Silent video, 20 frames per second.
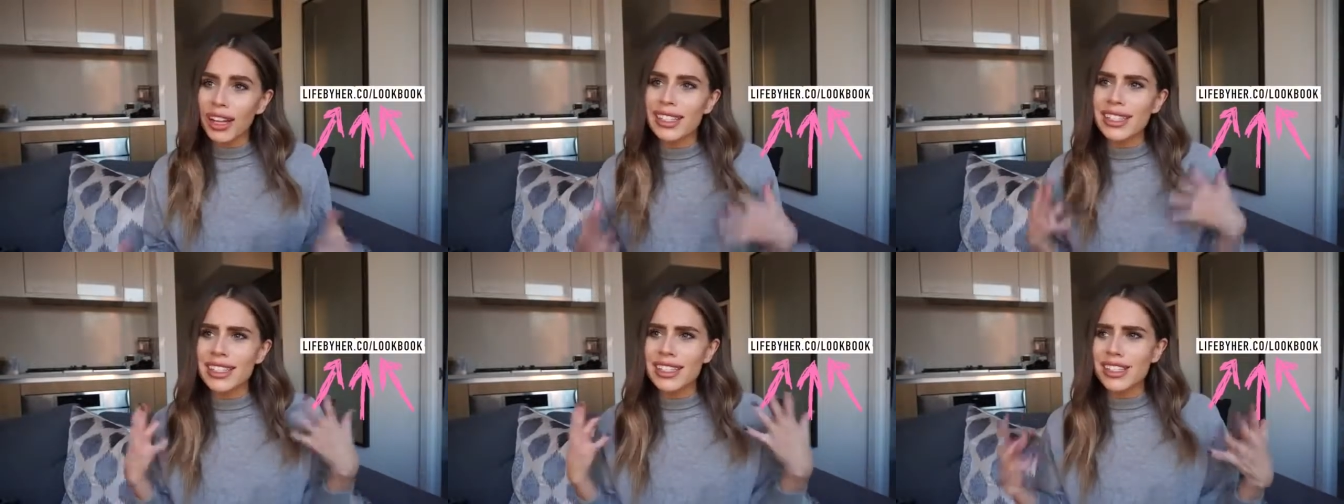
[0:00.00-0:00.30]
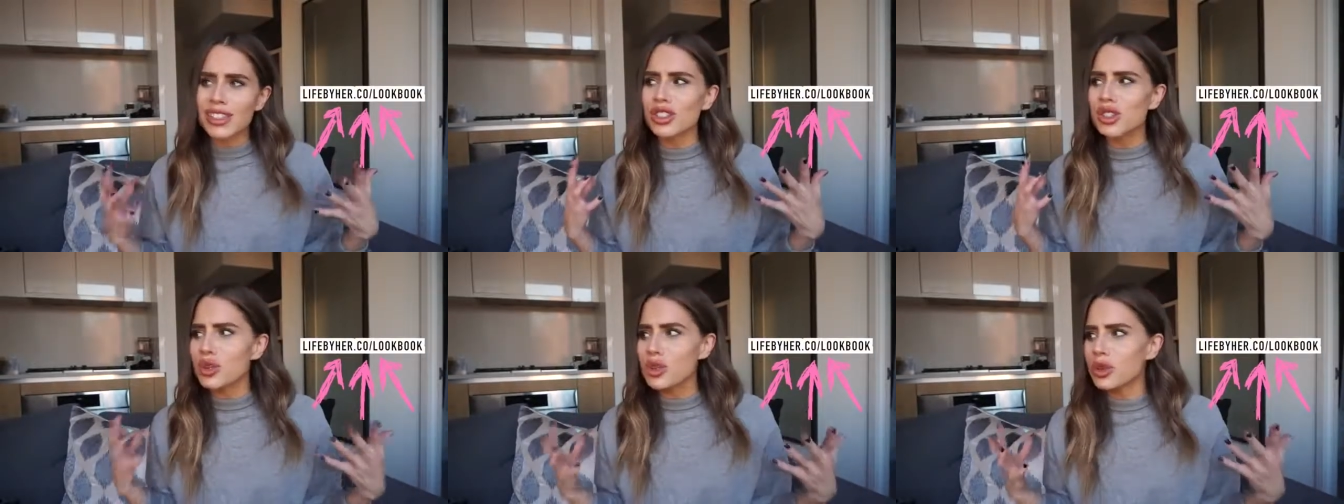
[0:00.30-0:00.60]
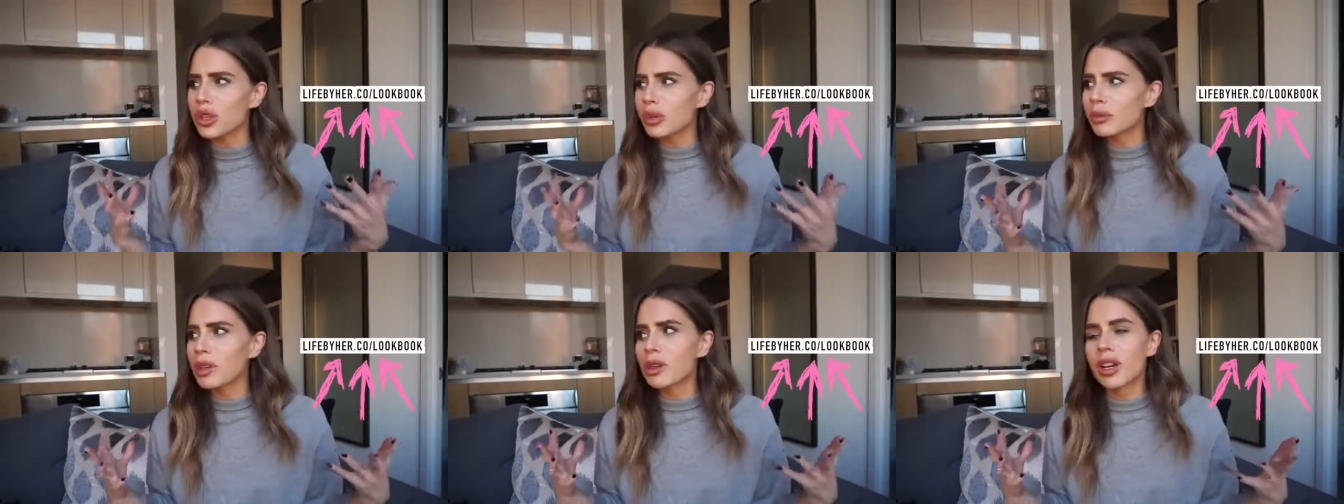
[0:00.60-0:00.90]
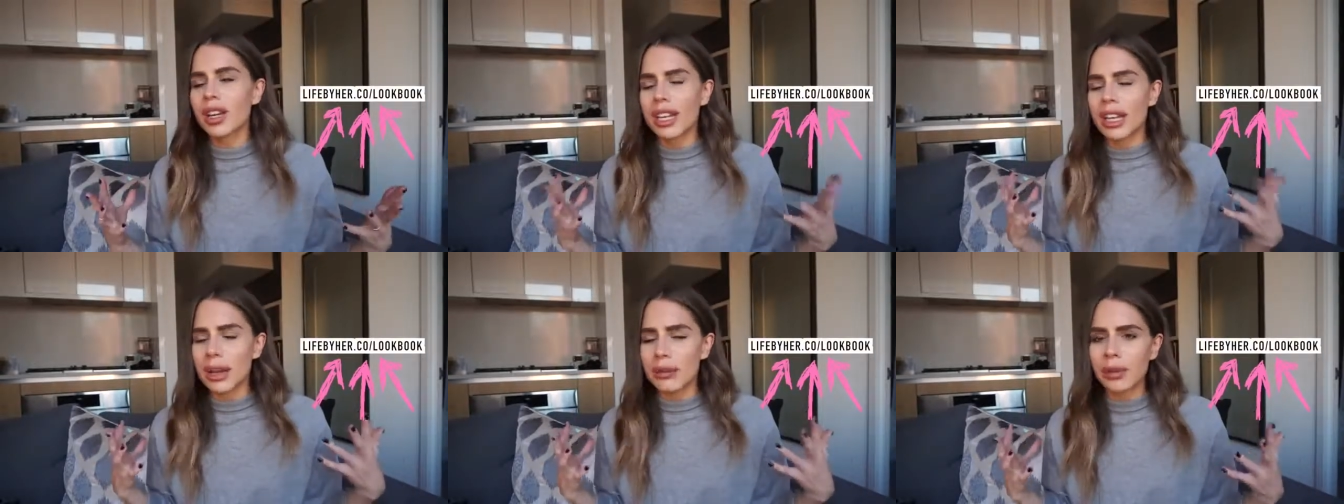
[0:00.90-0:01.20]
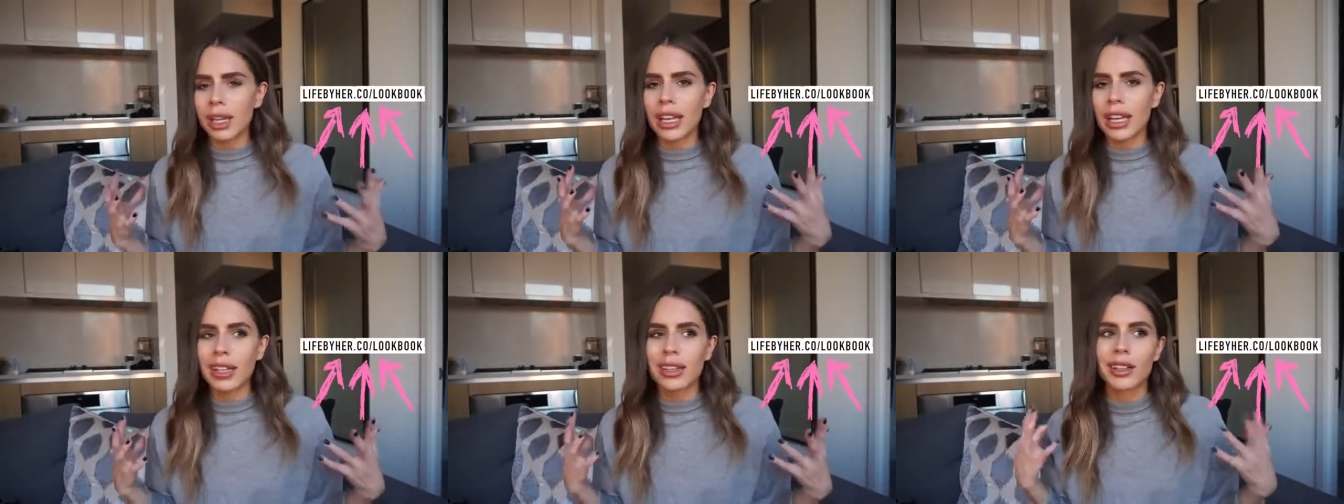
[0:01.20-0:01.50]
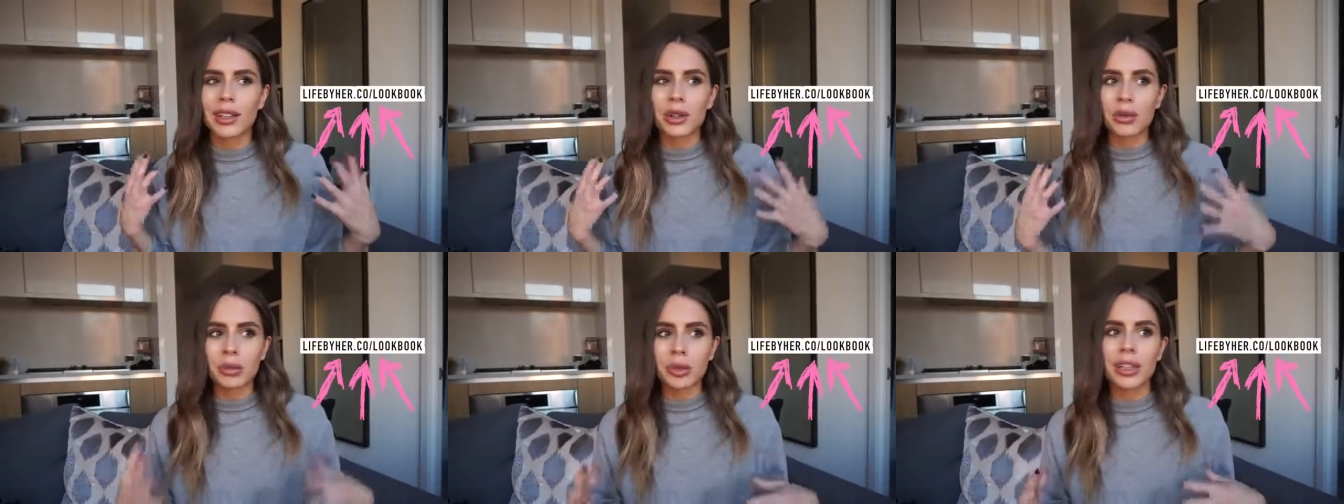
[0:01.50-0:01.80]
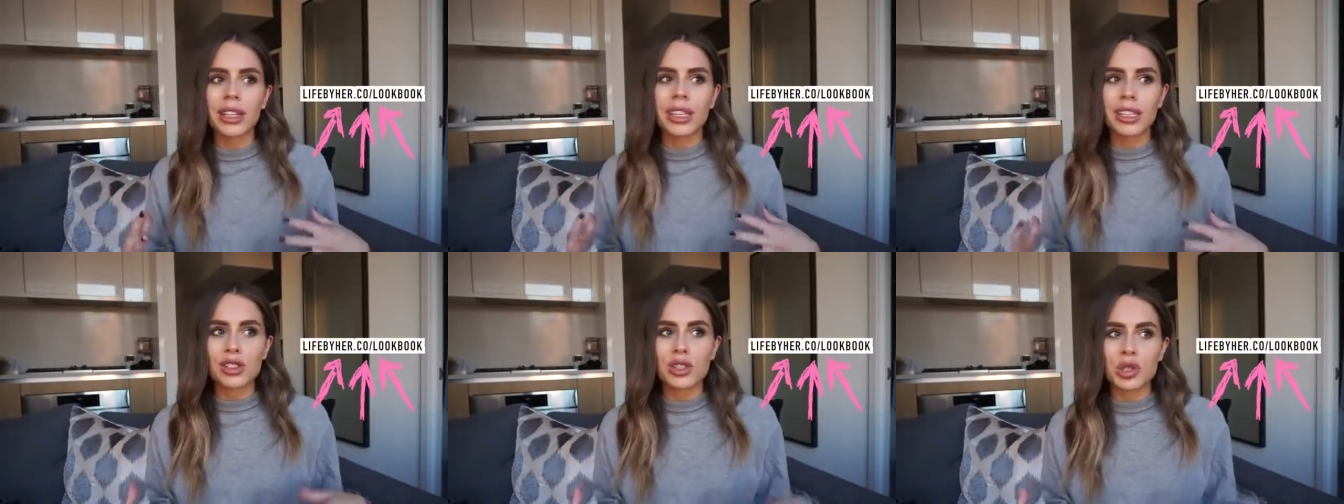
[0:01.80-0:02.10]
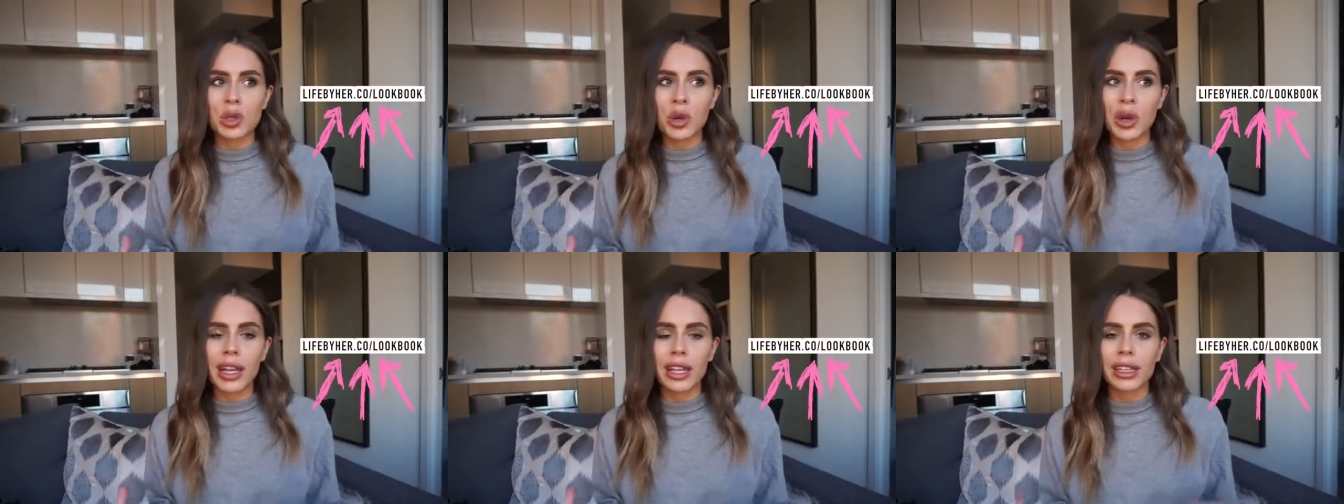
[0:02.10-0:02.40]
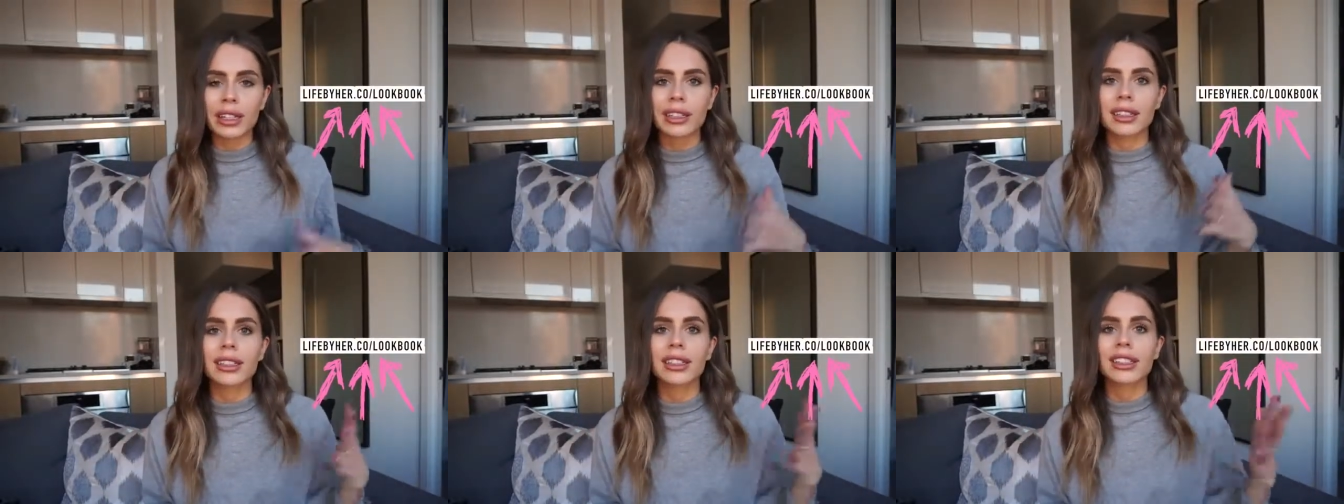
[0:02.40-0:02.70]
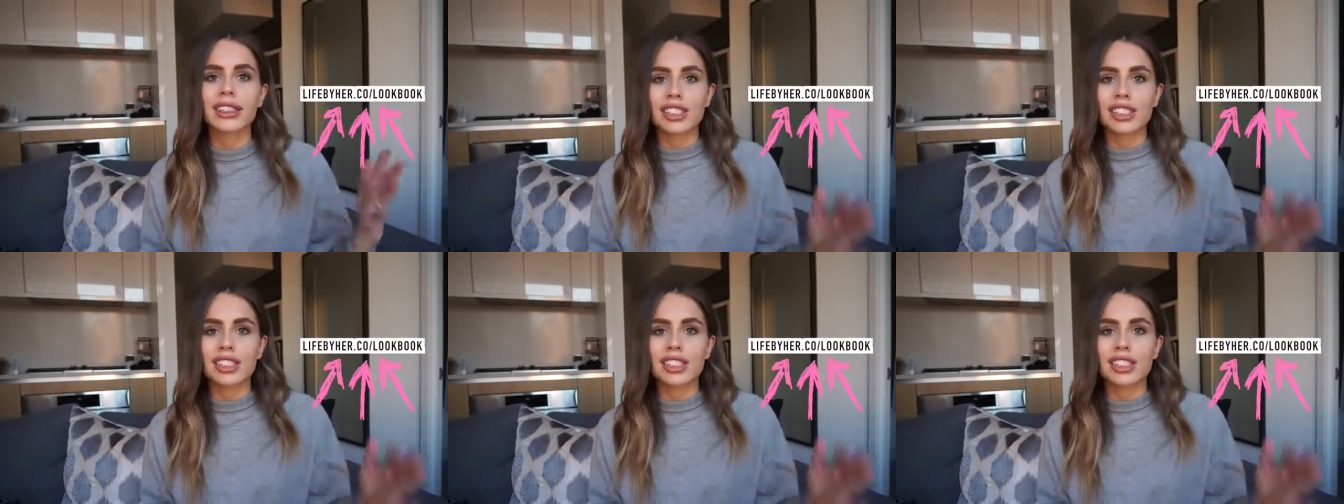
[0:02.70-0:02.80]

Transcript: It's such a cool community. I'm like really enjoying